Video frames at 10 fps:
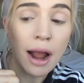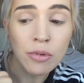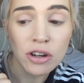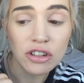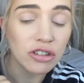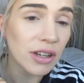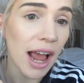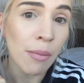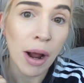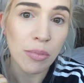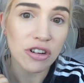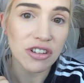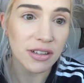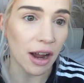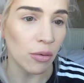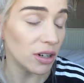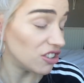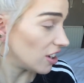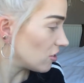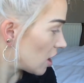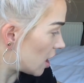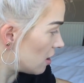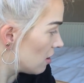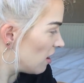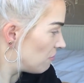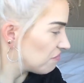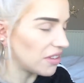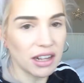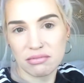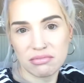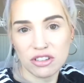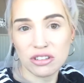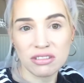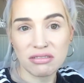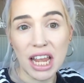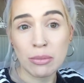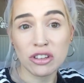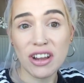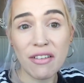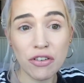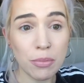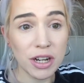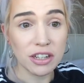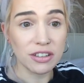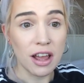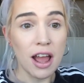I'm going to just get my brushes out, which actually, that doesn't take much effort because